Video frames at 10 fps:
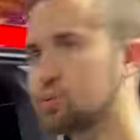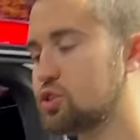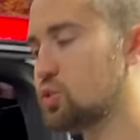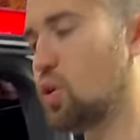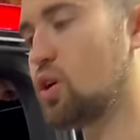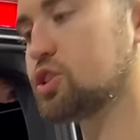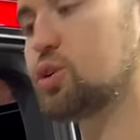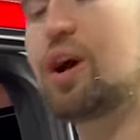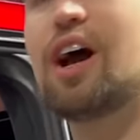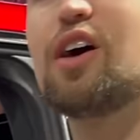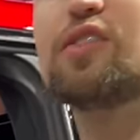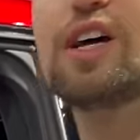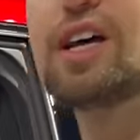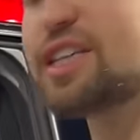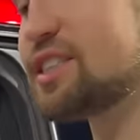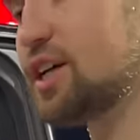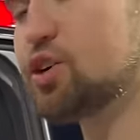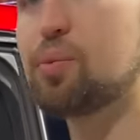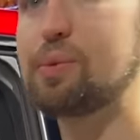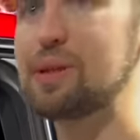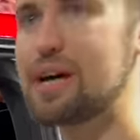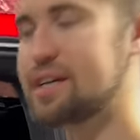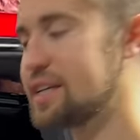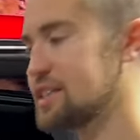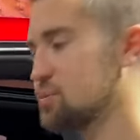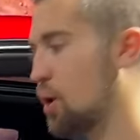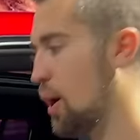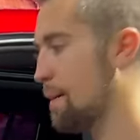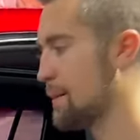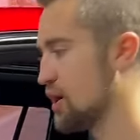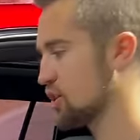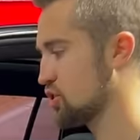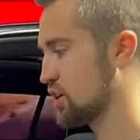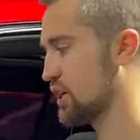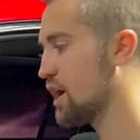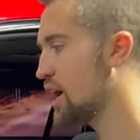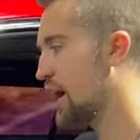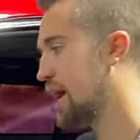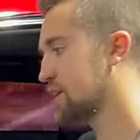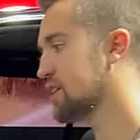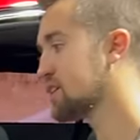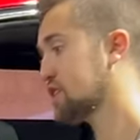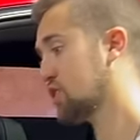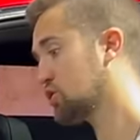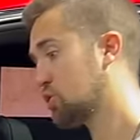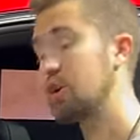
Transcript: We do also have standard blind spot monitoring. And this is also